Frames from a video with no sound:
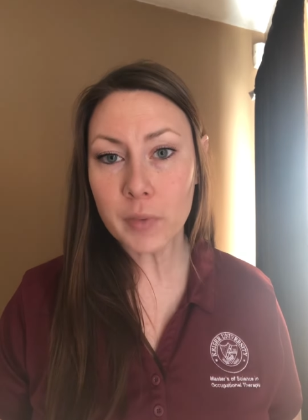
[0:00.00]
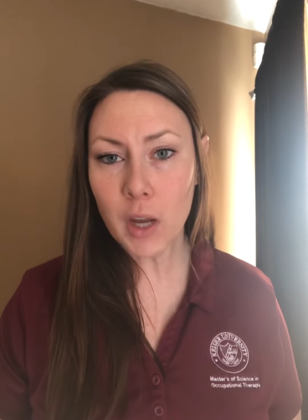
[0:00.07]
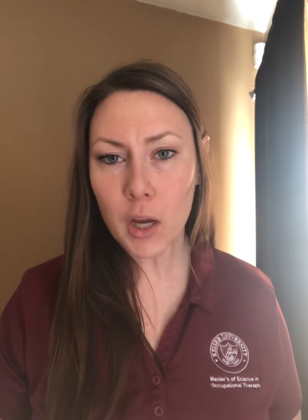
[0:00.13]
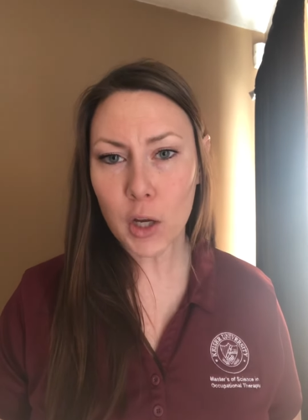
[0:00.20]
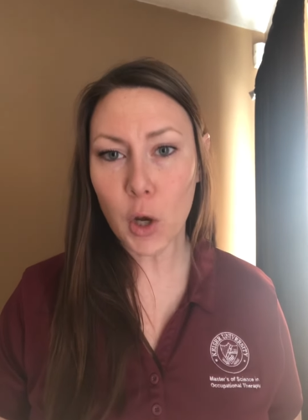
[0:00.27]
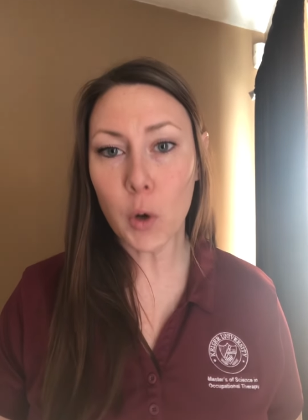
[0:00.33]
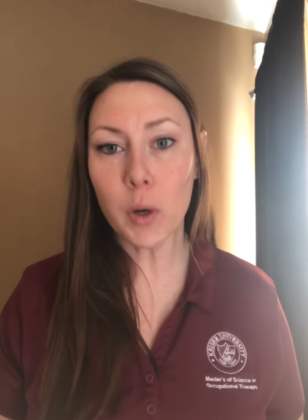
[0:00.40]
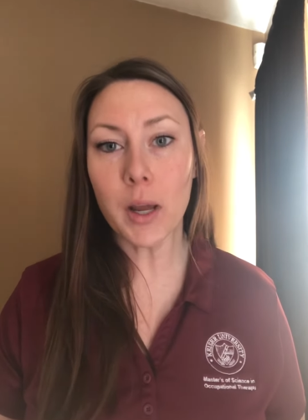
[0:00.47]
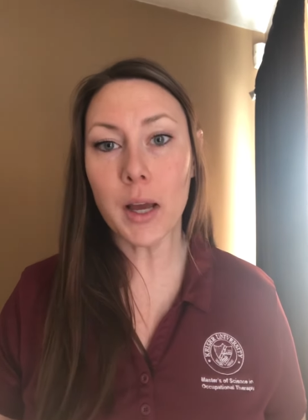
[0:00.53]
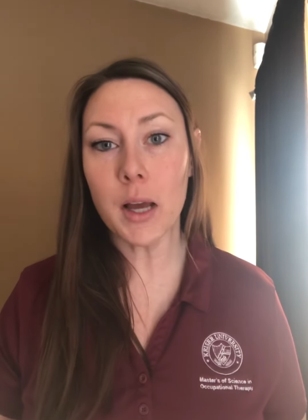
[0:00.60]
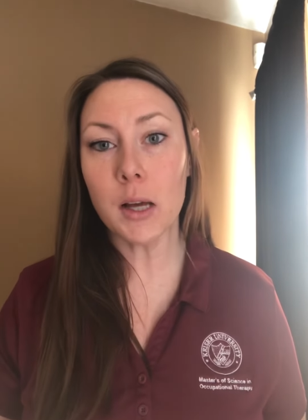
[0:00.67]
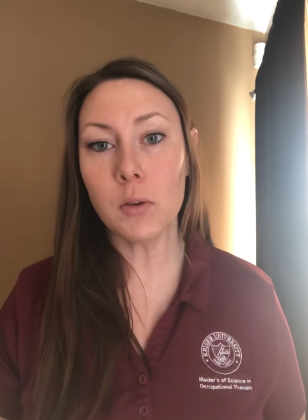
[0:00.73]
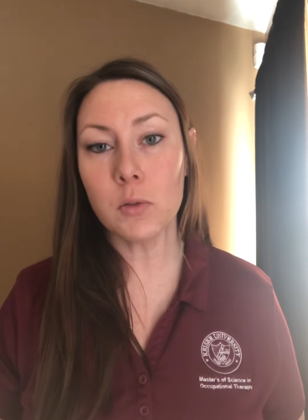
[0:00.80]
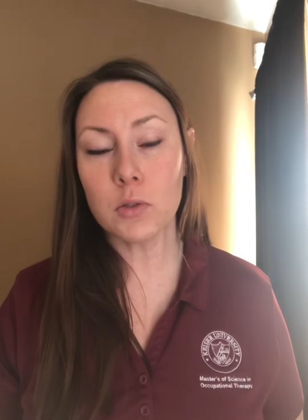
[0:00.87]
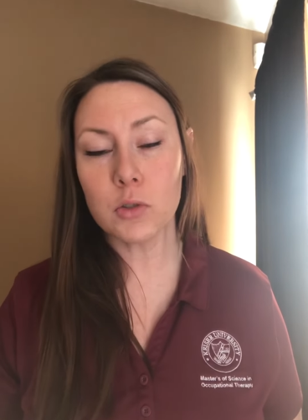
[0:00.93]

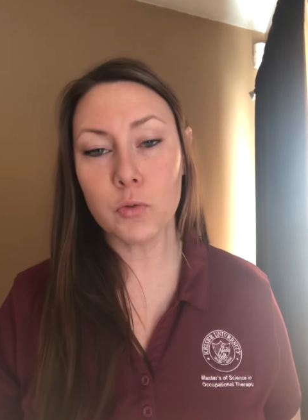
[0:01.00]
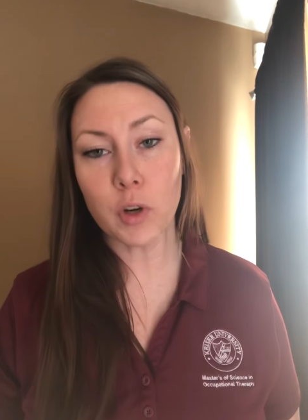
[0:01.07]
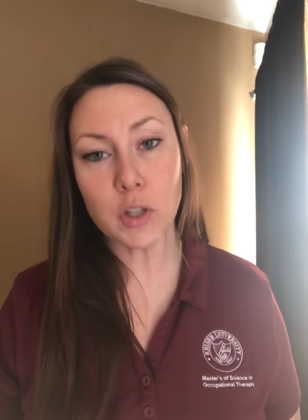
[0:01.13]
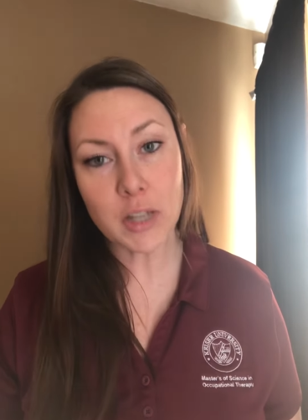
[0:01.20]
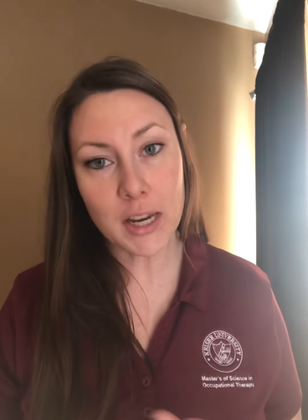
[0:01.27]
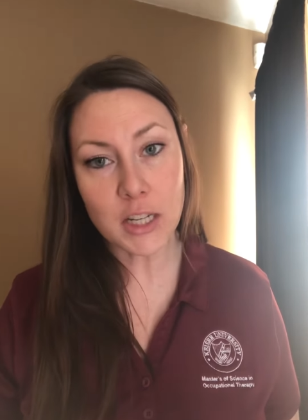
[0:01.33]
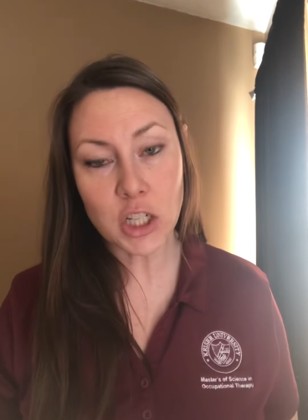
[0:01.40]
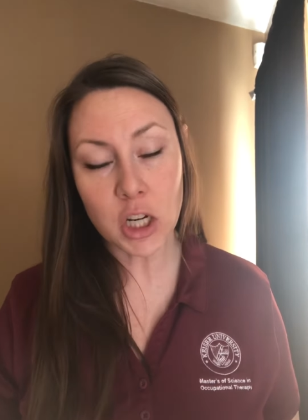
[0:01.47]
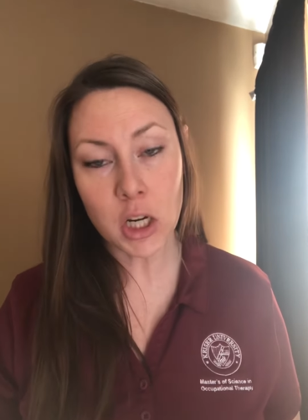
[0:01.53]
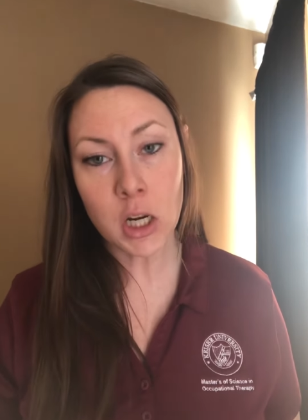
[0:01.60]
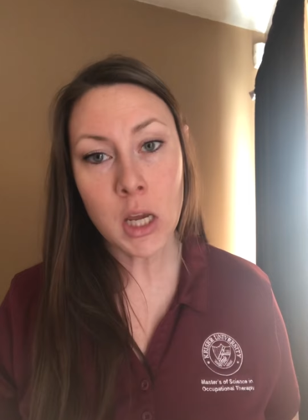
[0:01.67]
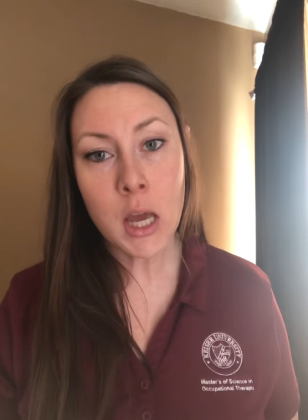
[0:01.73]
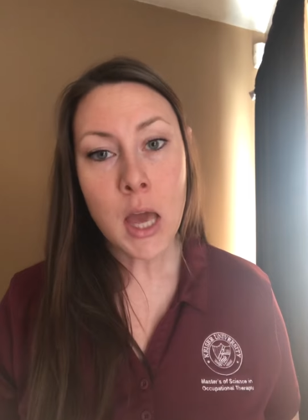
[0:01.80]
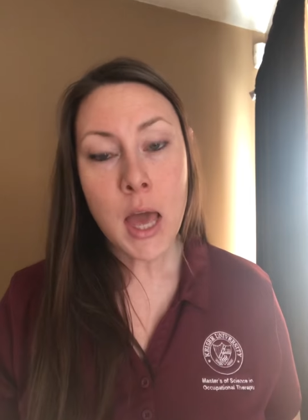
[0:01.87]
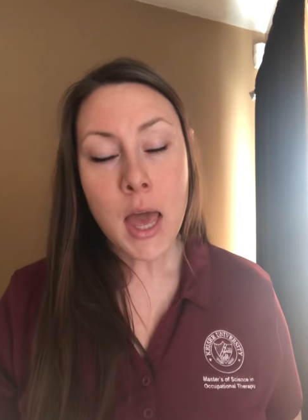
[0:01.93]
CODA rotation
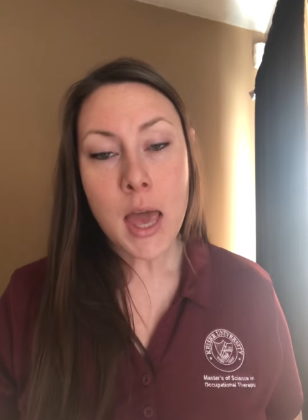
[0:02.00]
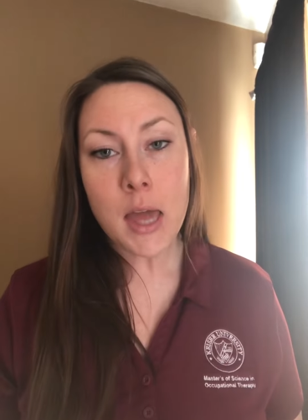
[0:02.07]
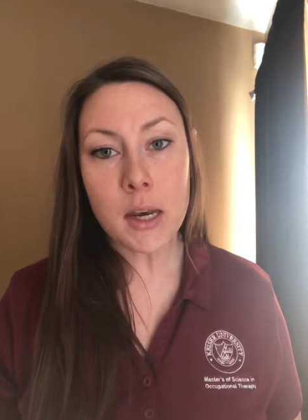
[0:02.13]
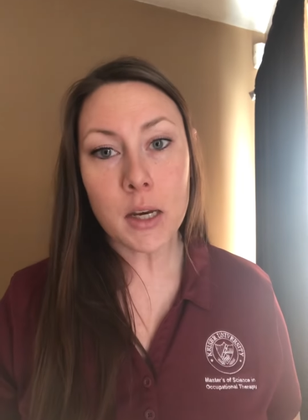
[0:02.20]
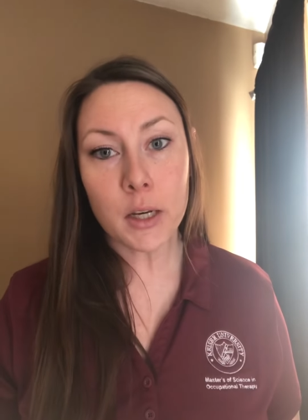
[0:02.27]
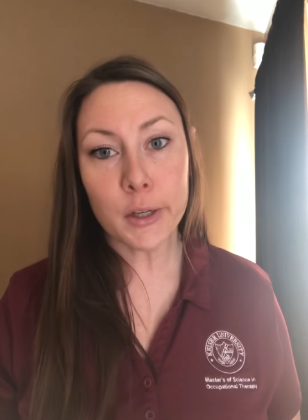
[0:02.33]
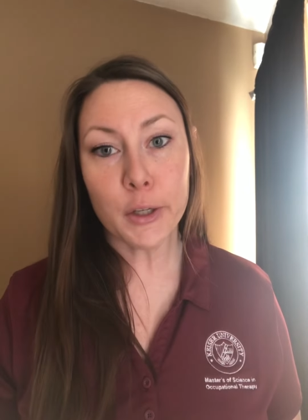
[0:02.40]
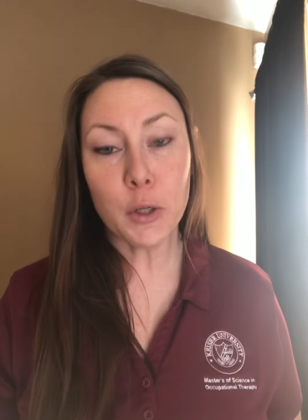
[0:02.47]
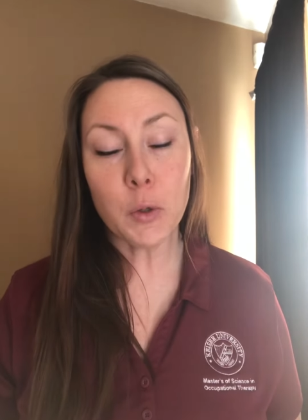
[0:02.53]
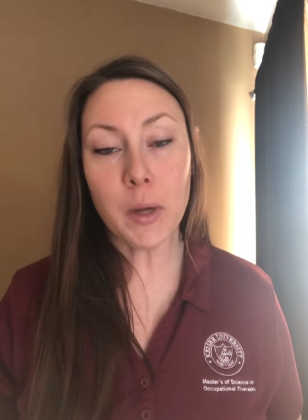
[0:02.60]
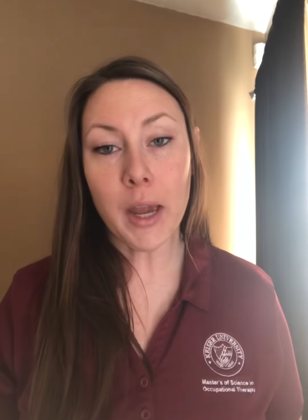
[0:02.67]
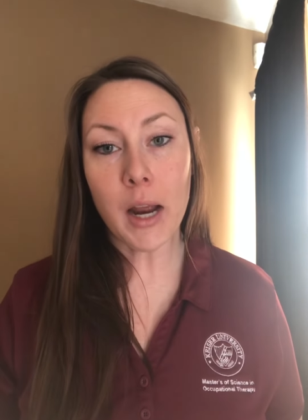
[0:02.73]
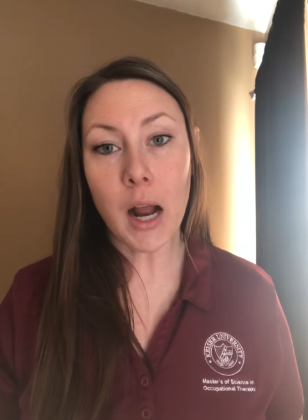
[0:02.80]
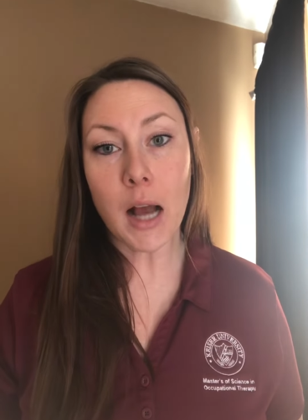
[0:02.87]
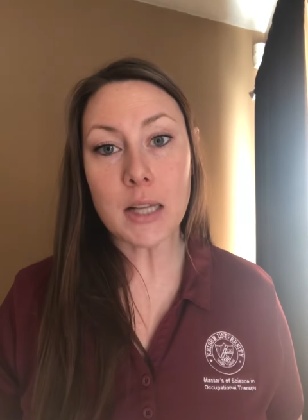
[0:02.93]
in an acute
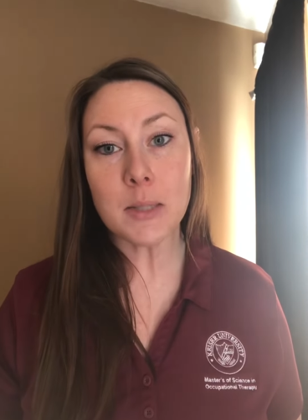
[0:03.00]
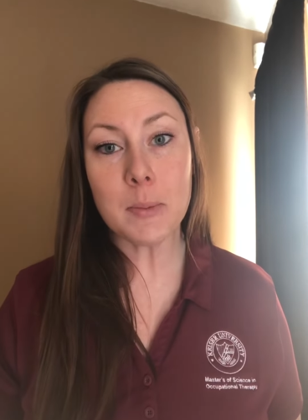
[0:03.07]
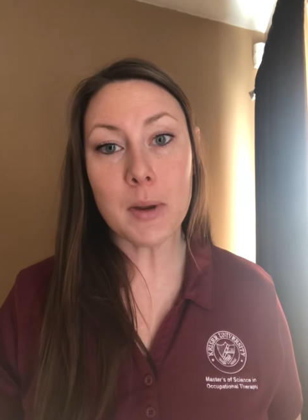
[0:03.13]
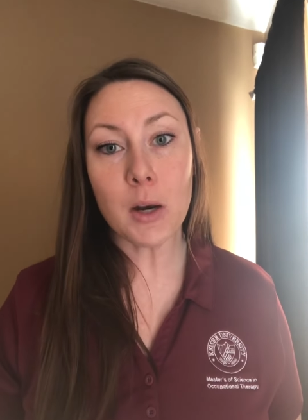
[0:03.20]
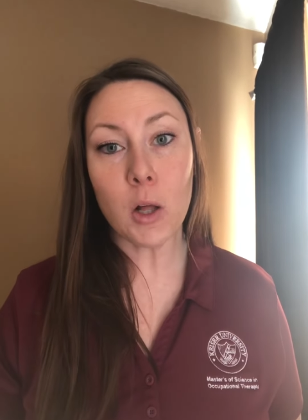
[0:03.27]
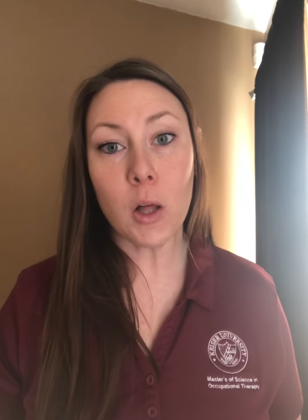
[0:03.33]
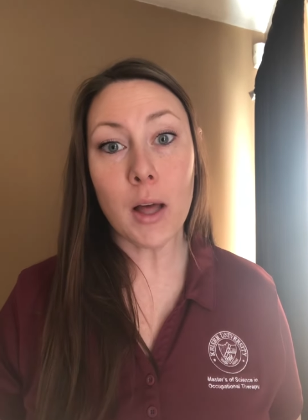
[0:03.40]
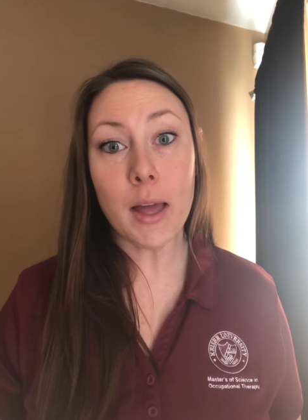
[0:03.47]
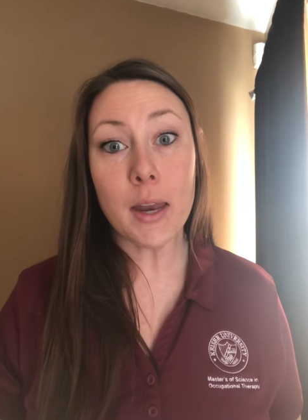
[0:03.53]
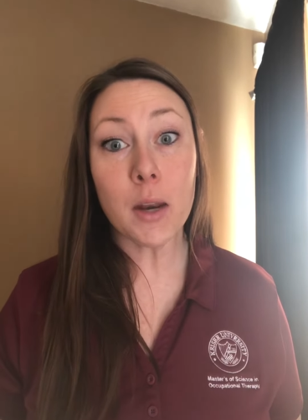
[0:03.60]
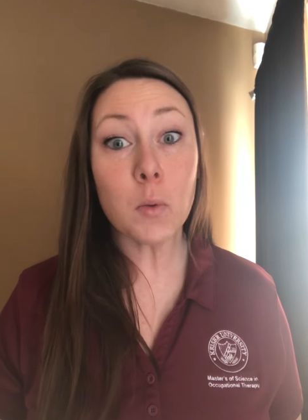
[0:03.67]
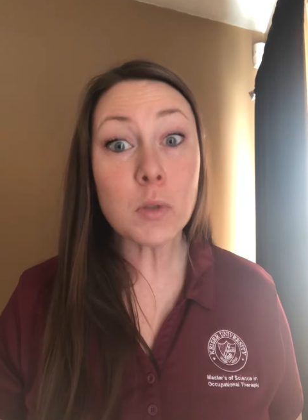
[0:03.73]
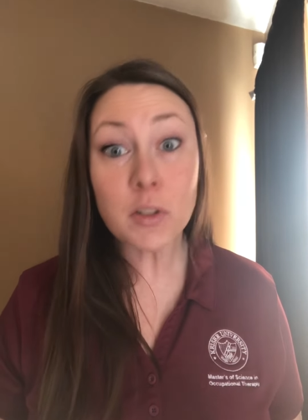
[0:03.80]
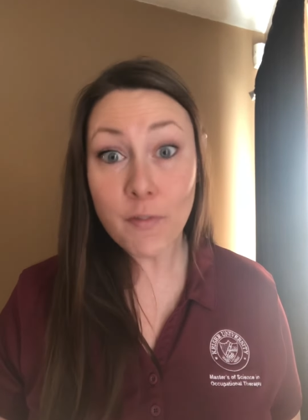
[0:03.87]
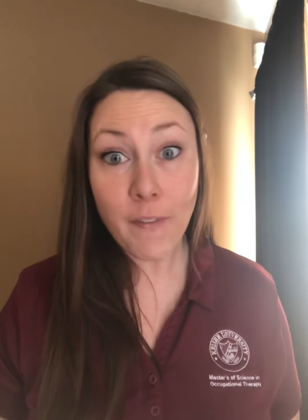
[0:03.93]
care hospital, and it
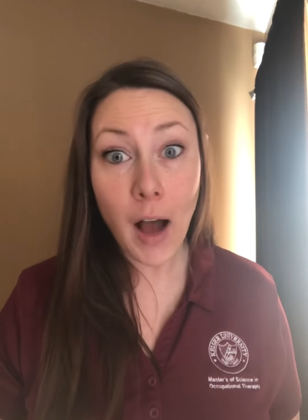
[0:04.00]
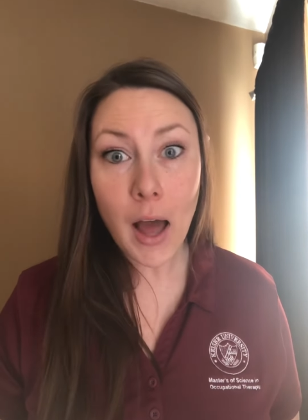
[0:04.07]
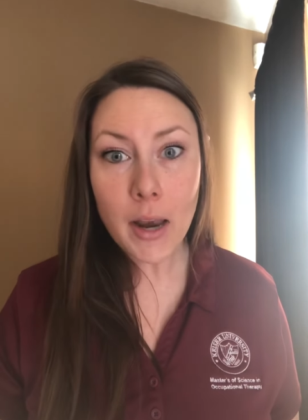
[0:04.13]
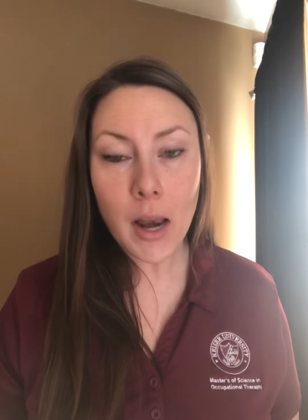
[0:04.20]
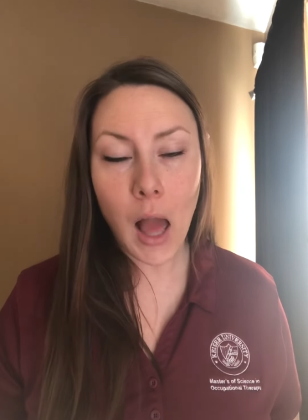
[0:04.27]
was fun.